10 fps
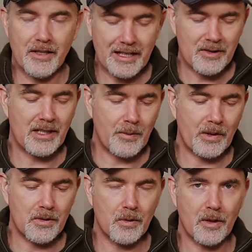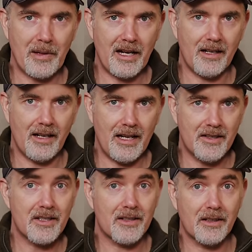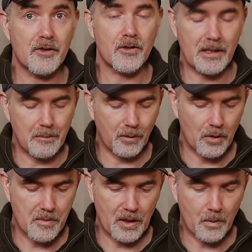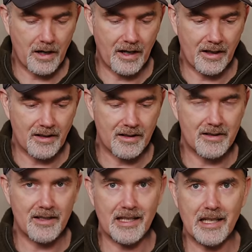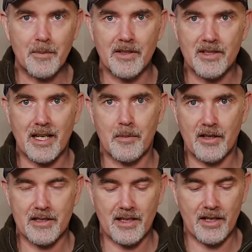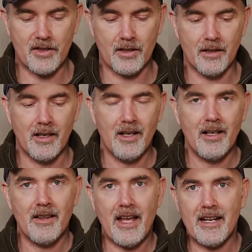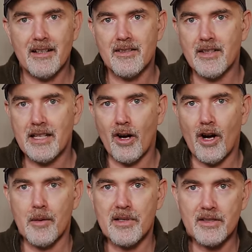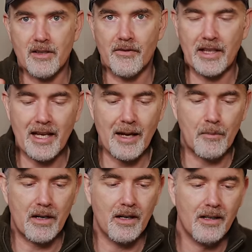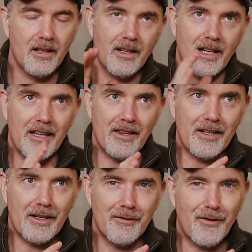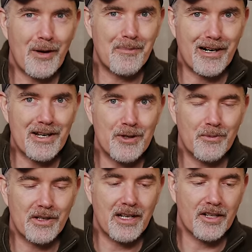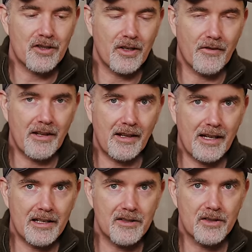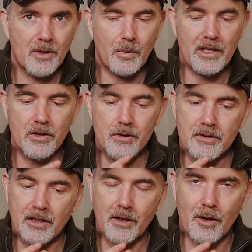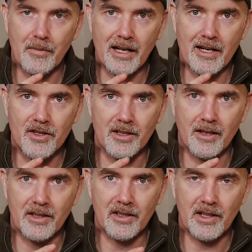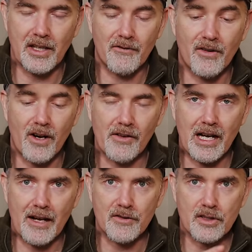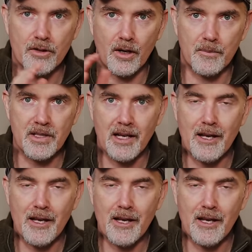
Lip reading: the next thing I want to talk about, and this literally blew me away, is the image stabilization. That is the IBIS of the camera and the vibration reduction of the lens. When used in combination, I think you get 5.5 stops,